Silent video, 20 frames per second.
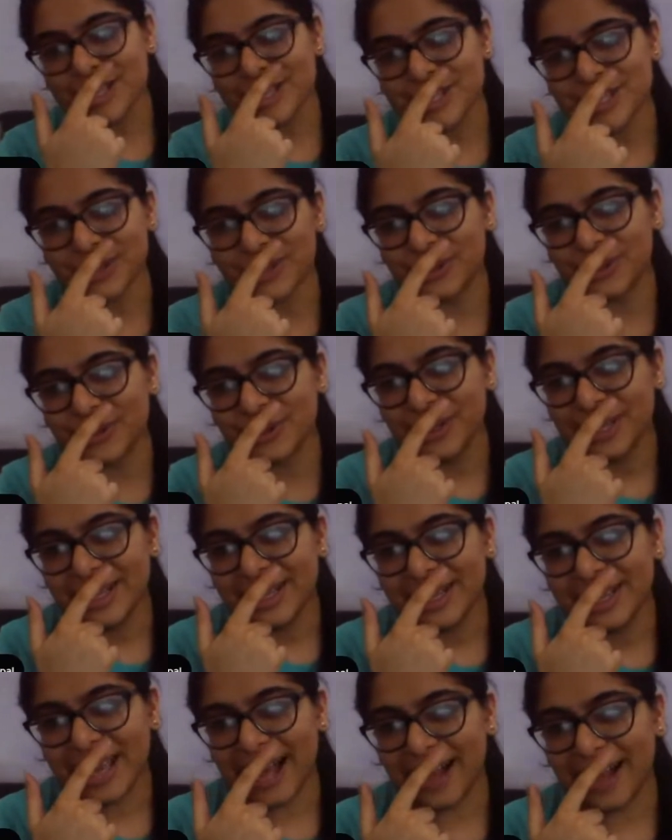So
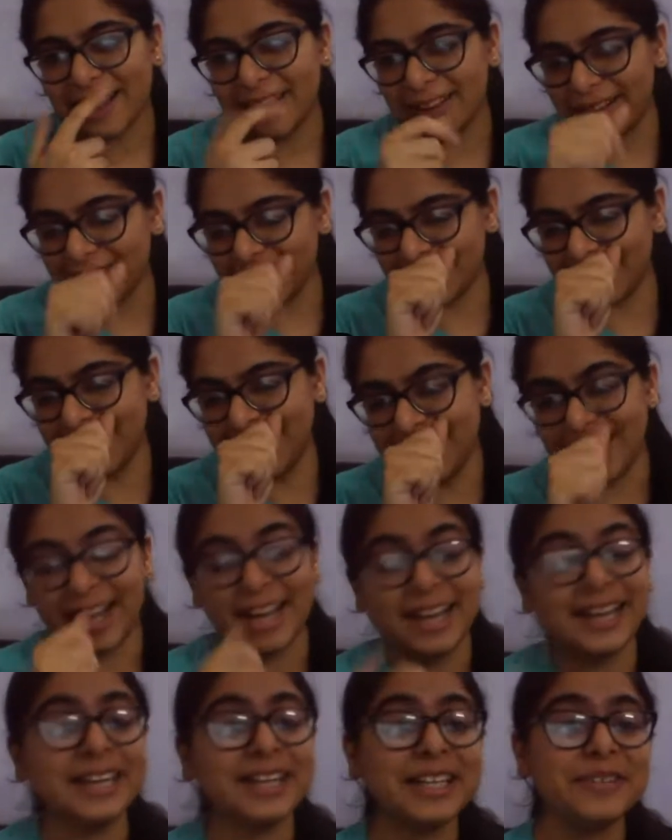
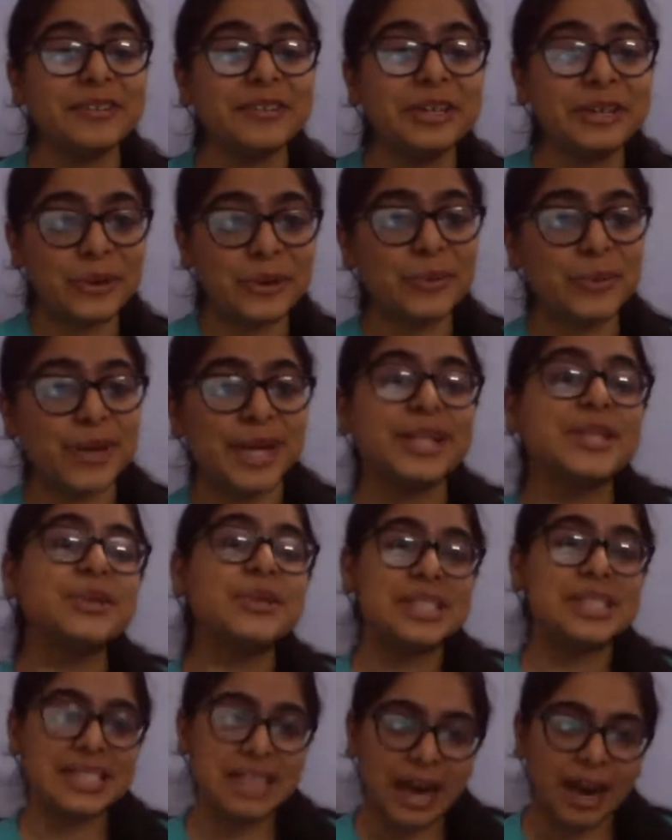I didn't even know where
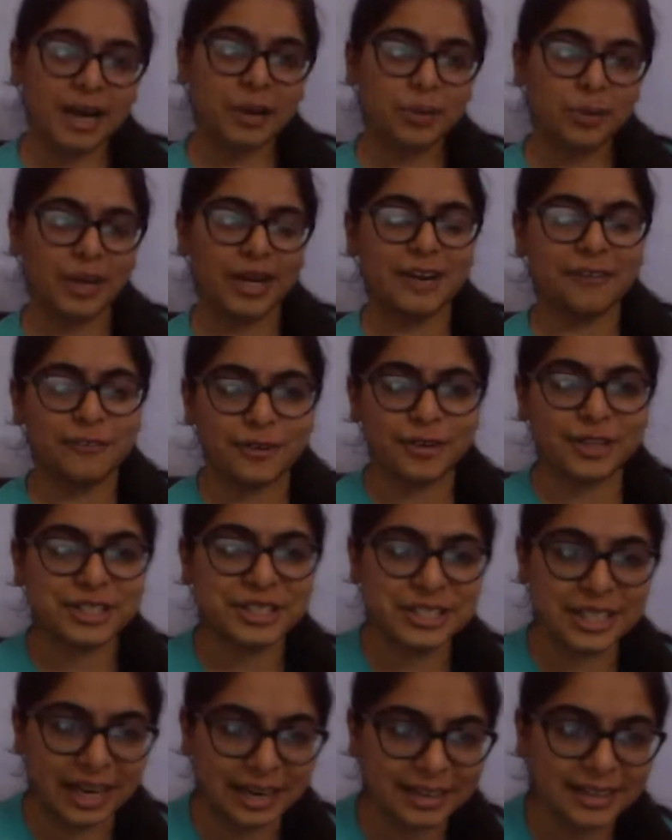to start when I
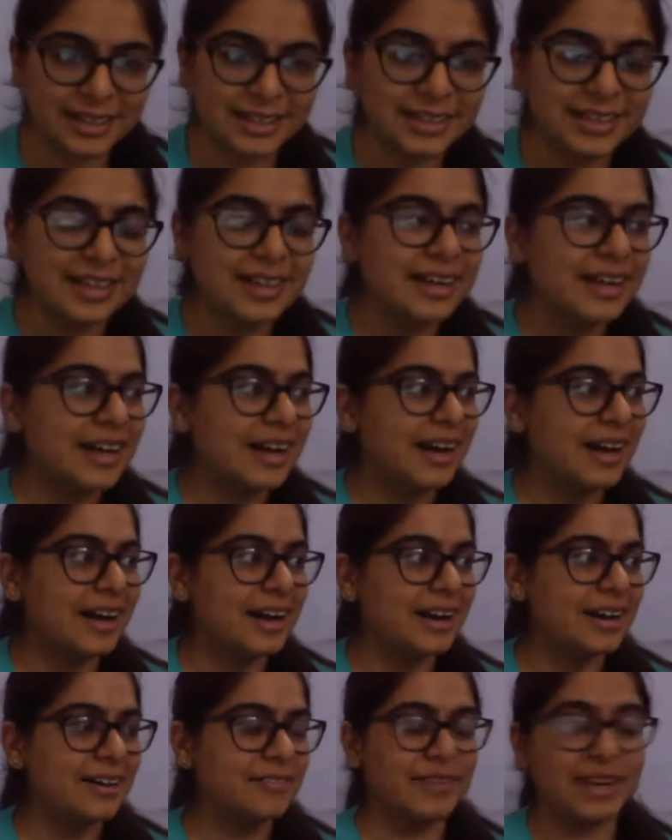first started.
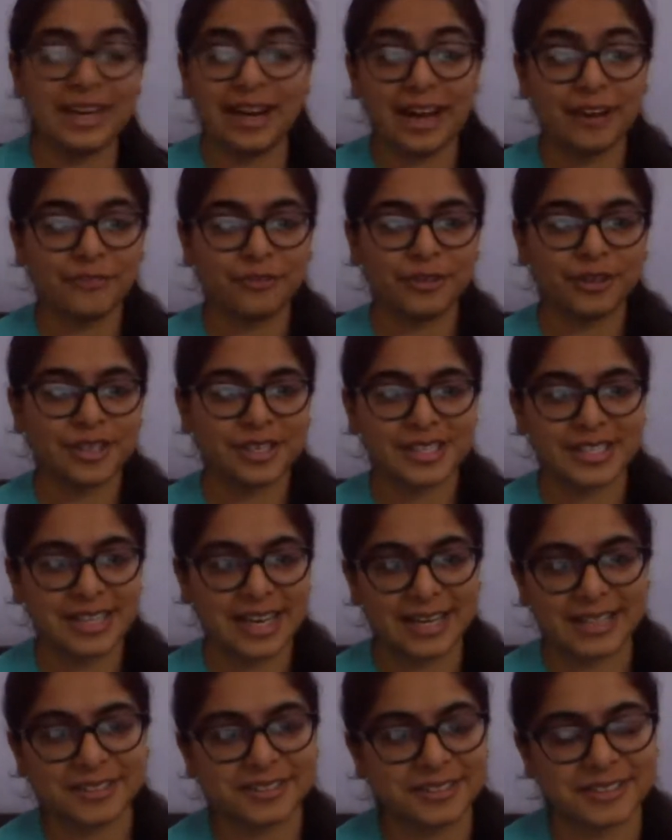When I
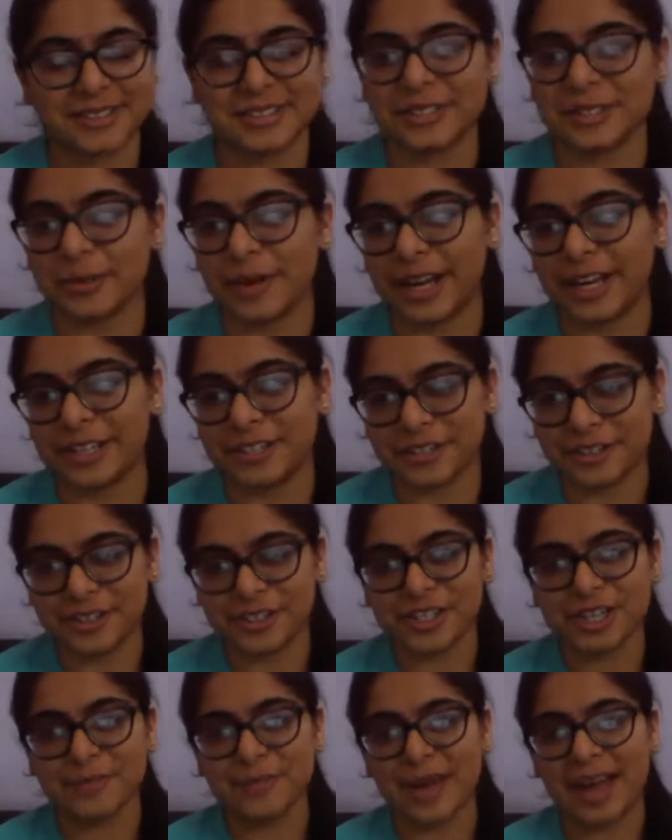first entered into my
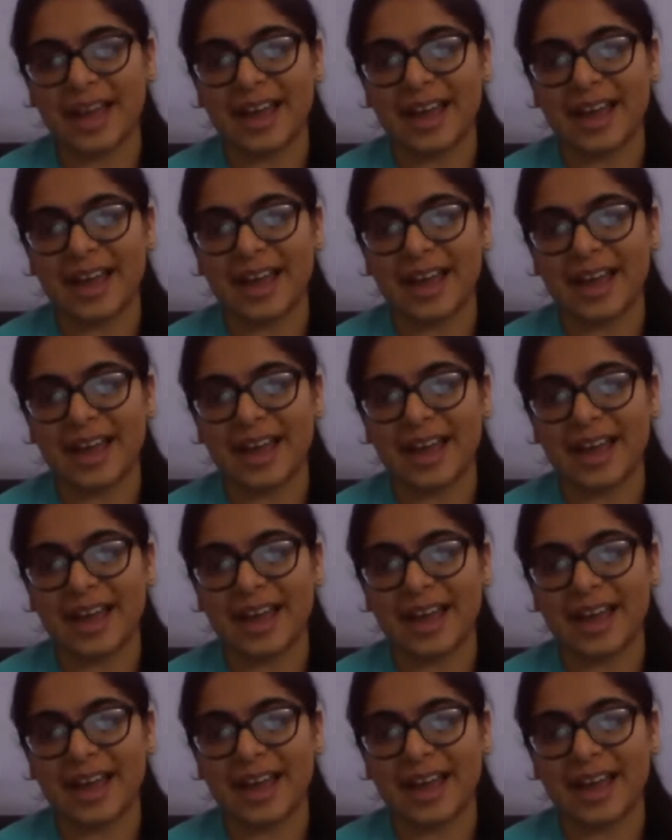internship,